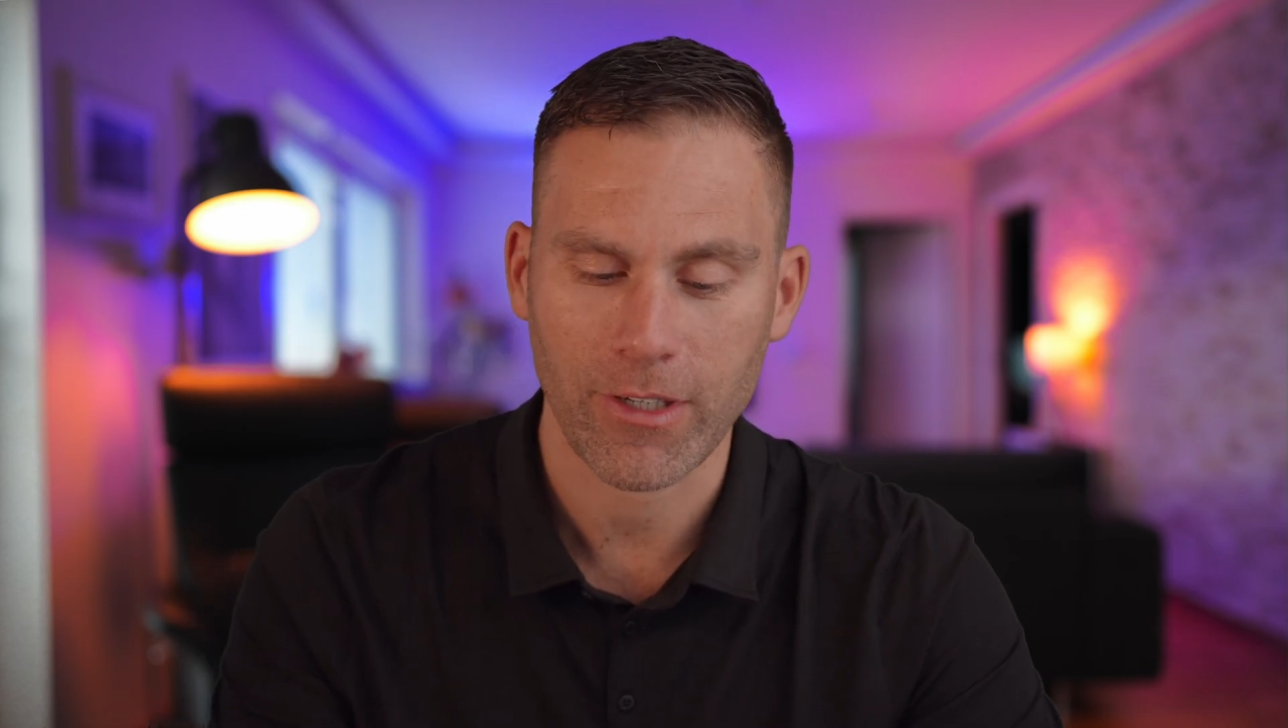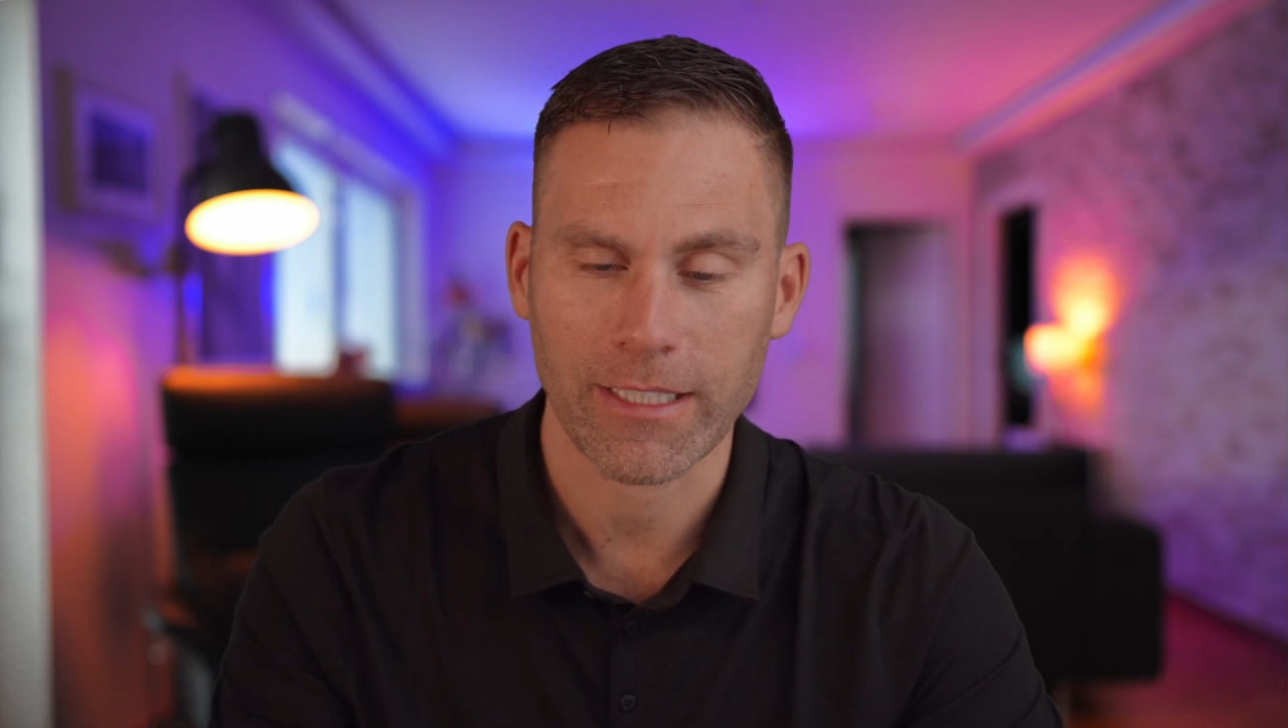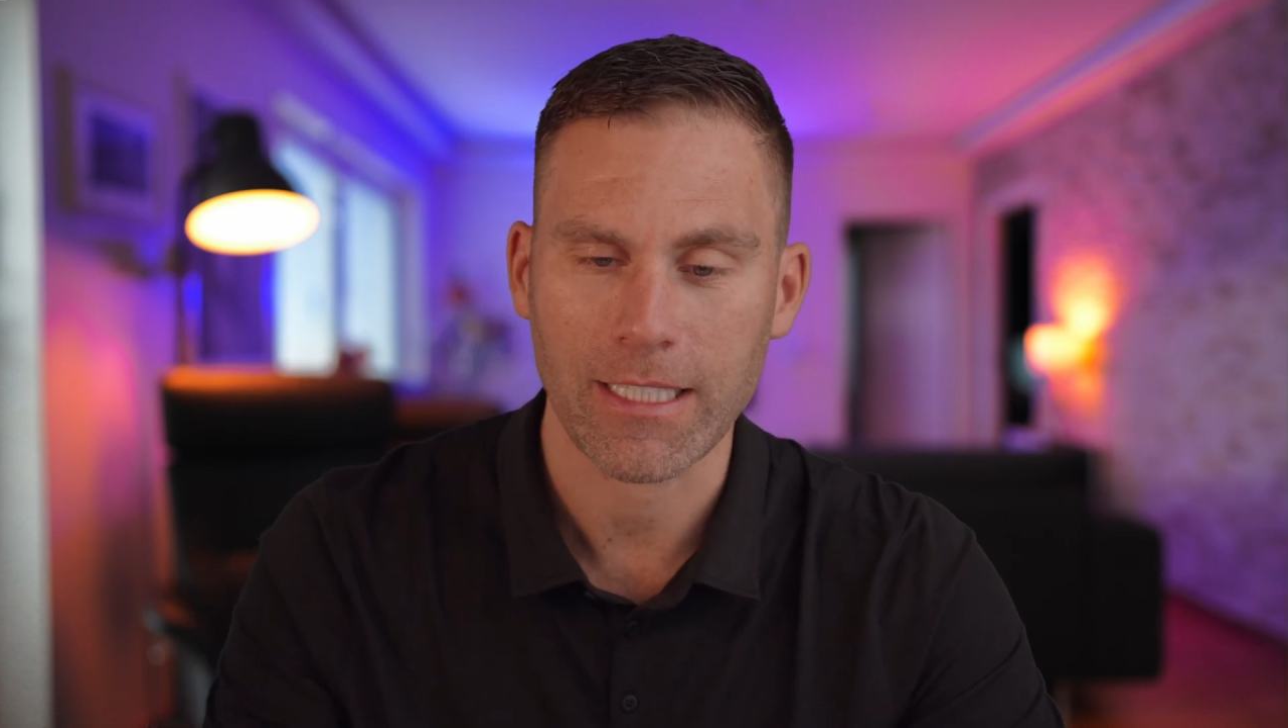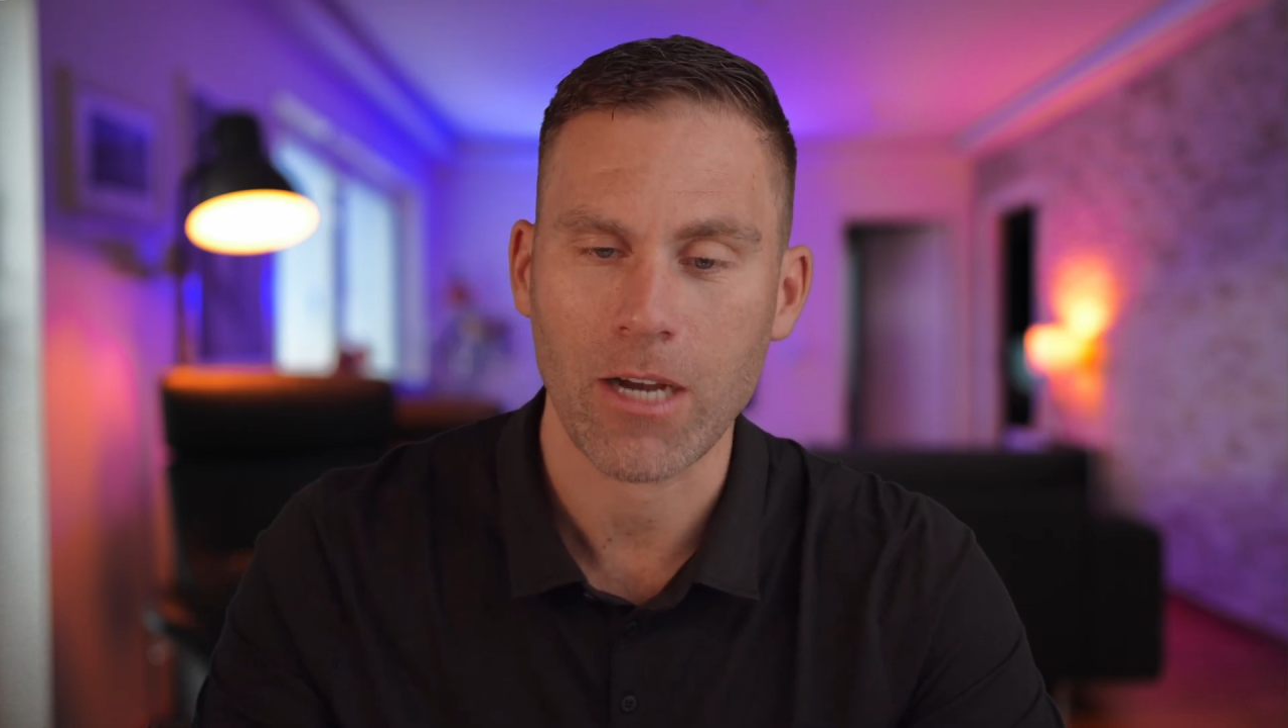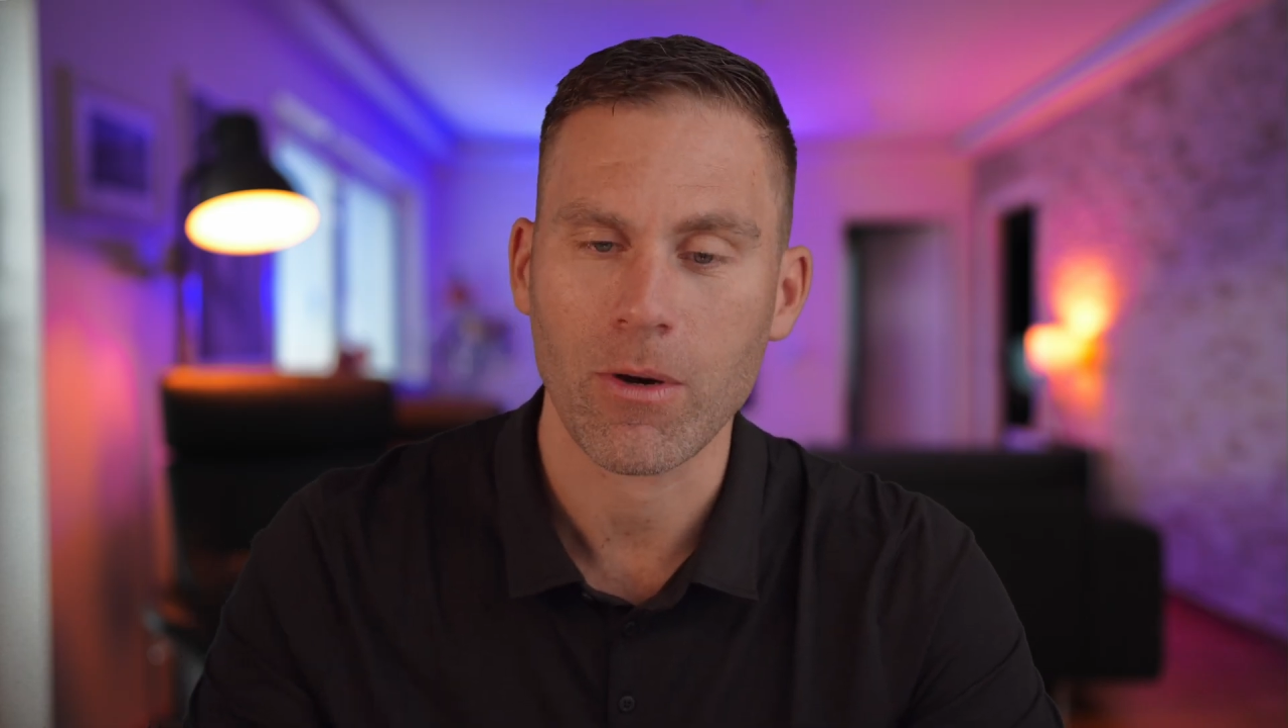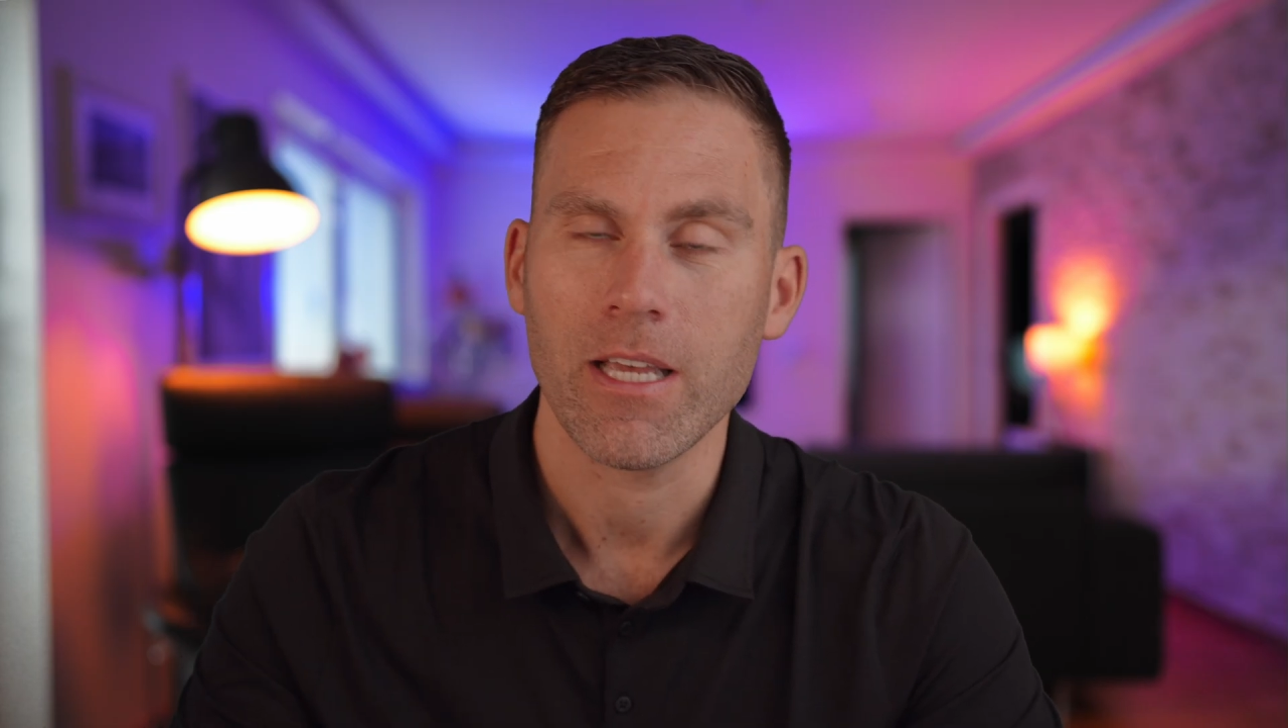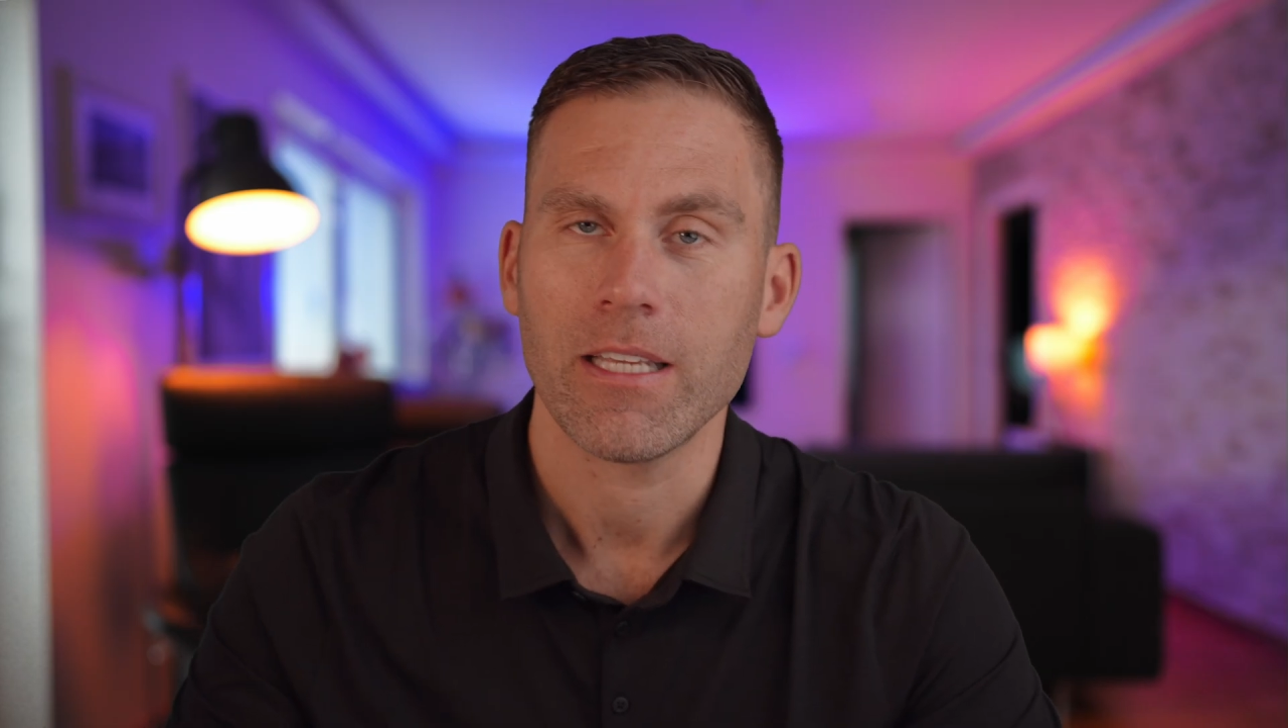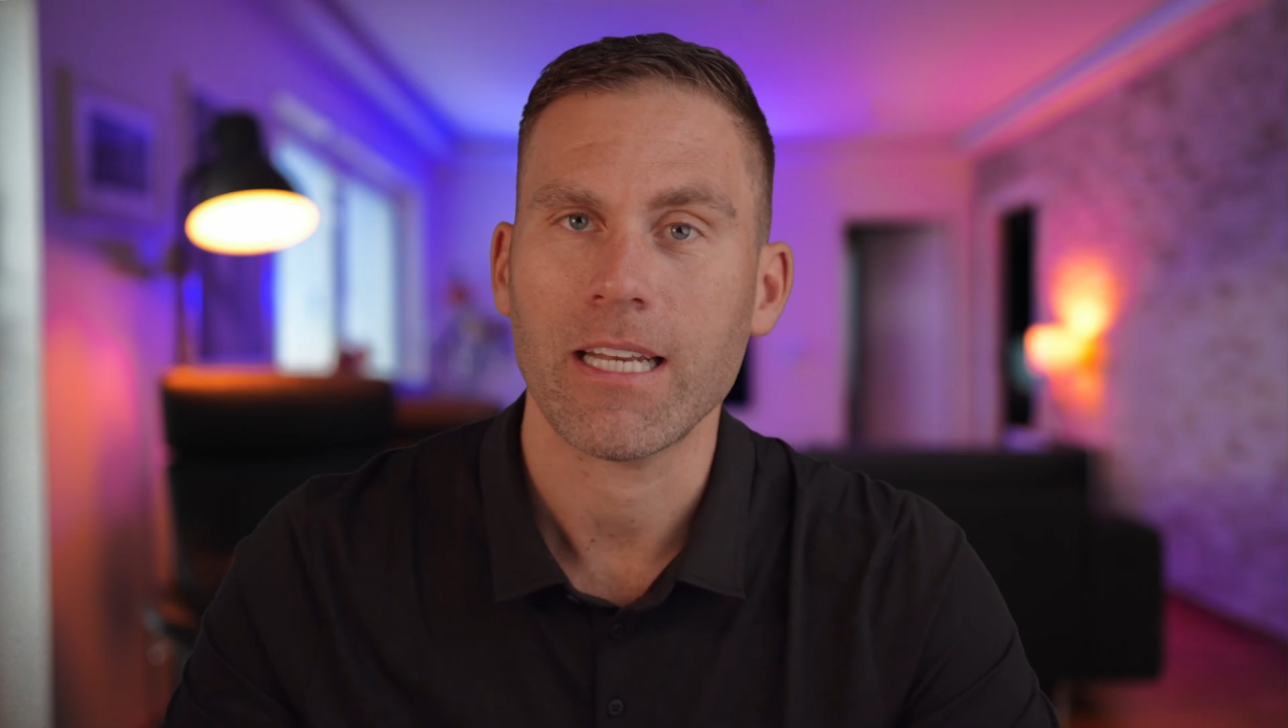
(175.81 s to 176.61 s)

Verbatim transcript: right now,